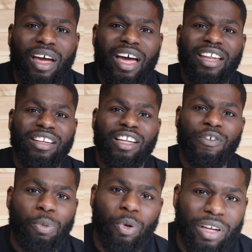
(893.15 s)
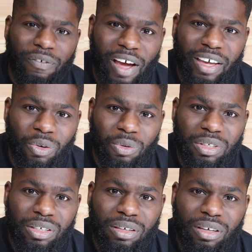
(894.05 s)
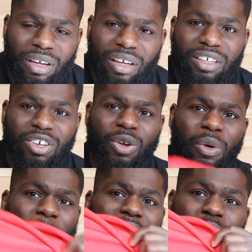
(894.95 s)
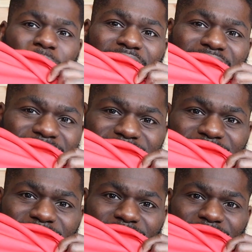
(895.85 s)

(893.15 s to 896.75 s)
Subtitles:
and Liverpool in the finals, you're gonna wanna wear something like this.